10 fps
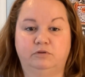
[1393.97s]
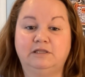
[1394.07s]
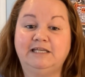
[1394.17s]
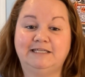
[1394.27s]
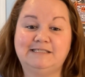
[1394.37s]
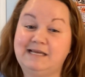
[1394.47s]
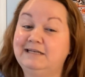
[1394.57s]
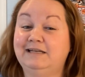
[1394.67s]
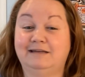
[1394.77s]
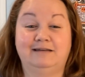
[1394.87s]
please send
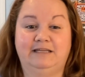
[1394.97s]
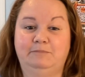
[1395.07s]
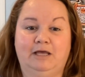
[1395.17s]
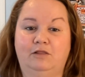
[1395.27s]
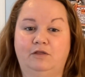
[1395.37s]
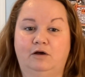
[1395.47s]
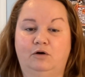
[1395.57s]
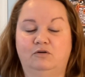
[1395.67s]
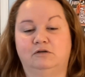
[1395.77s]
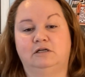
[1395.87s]
it in an email
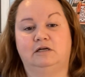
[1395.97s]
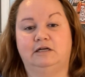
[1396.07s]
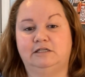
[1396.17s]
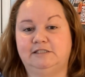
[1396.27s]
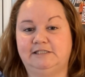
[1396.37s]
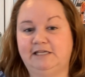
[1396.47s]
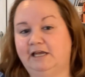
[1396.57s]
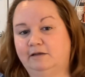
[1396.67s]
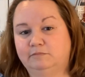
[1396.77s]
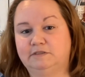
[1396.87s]
though.
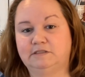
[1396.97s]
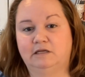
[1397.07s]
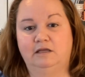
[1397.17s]
DMs